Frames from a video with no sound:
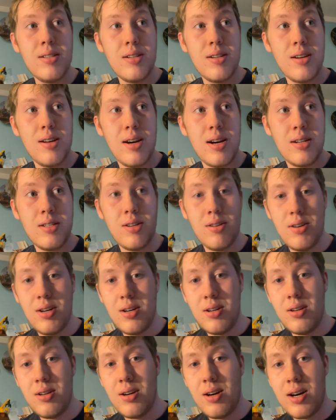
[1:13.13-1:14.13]
after
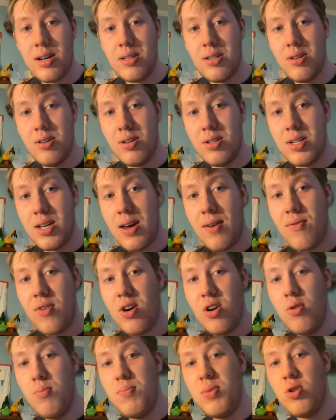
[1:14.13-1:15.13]
her death,
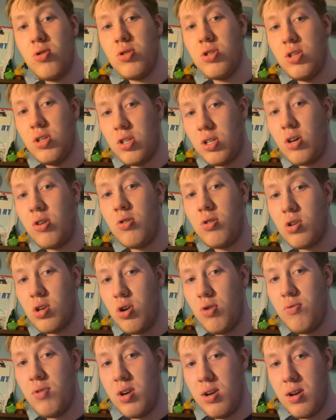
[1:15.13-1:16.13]
her books are
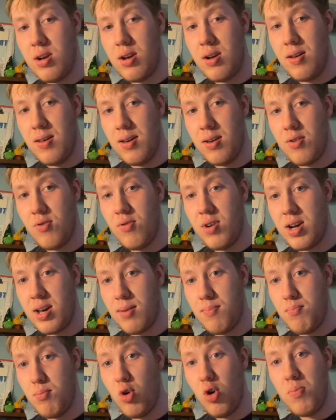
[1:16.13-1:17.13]
going
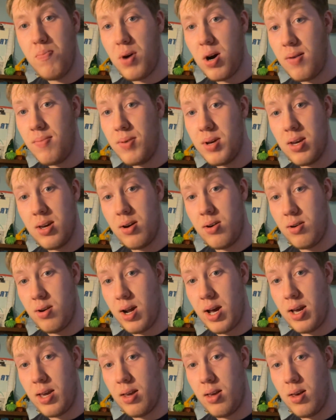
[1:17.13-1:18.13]
like more popular
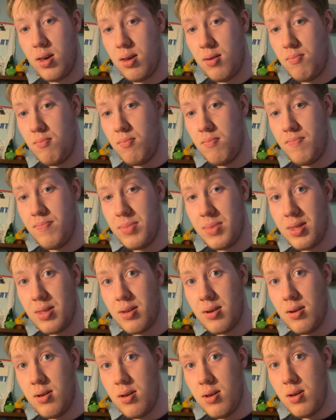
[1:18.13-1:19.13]
like
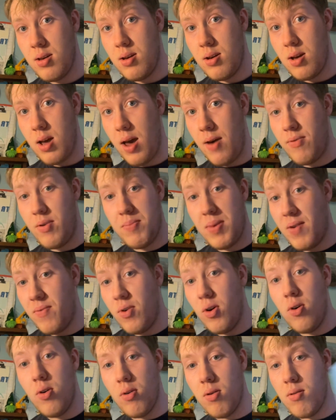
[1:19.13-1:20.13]
ever
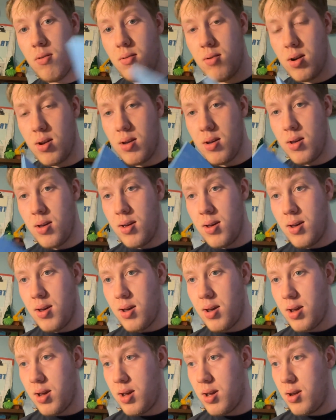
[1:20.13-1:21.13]
before,
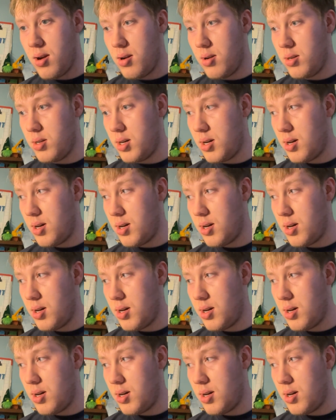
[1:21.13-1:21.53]
and